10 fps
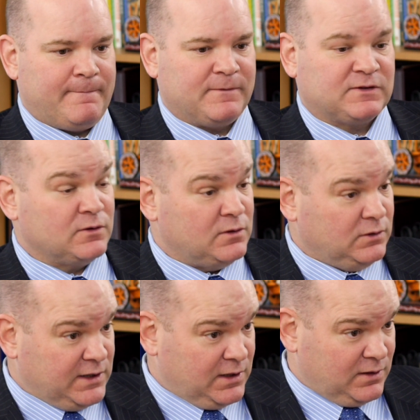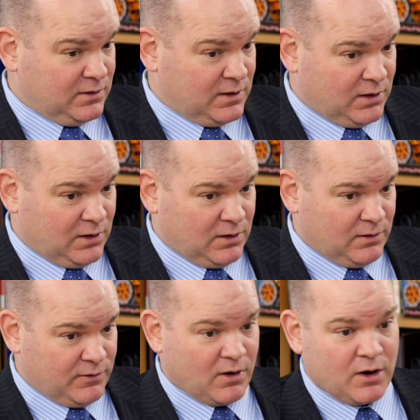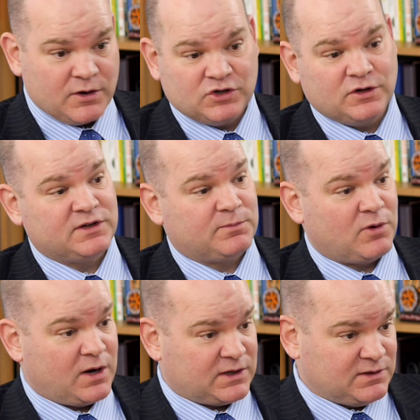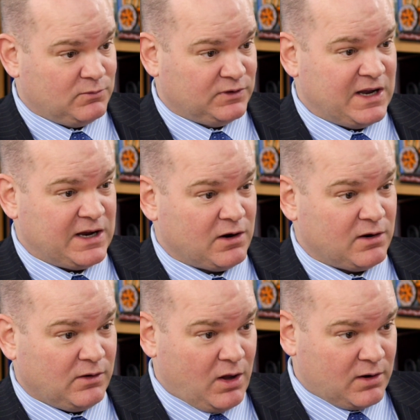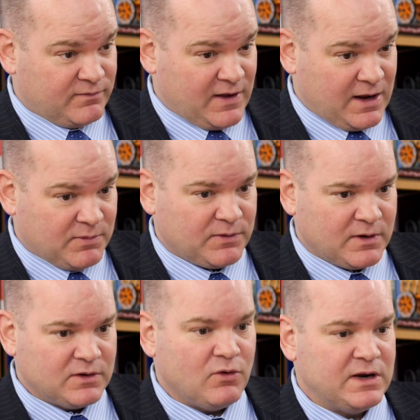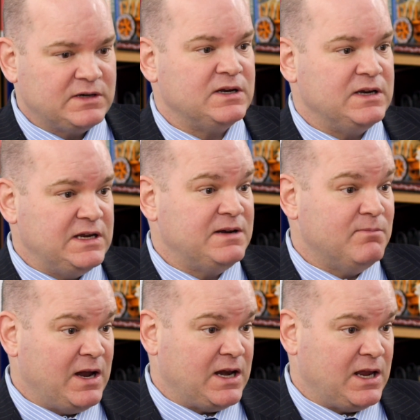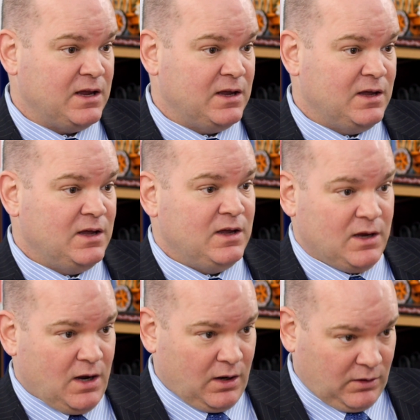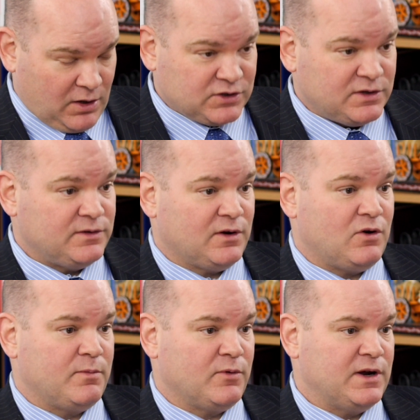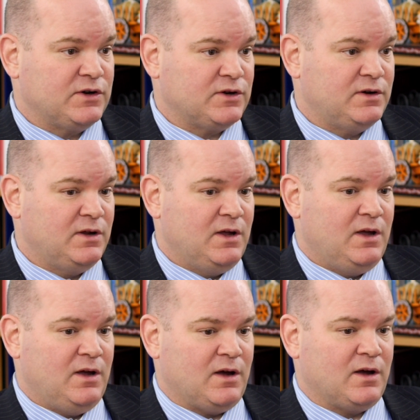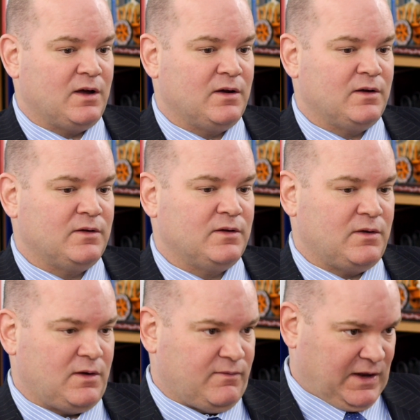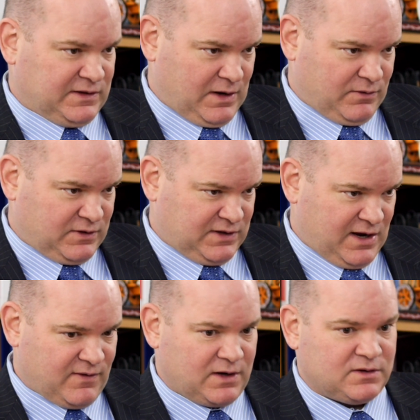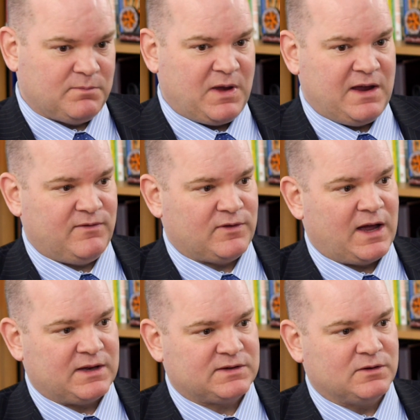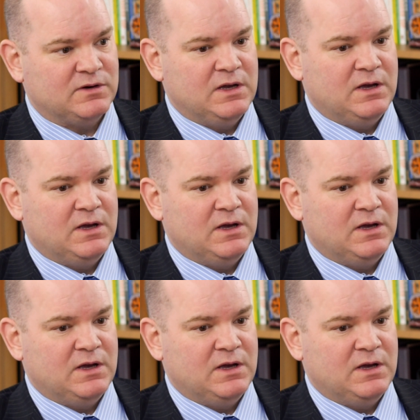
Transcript: certainly there are insurance products that will take care of a lot of that, but they're going to need money, largely in their corporation, if that's how they're saving, to pay for that. So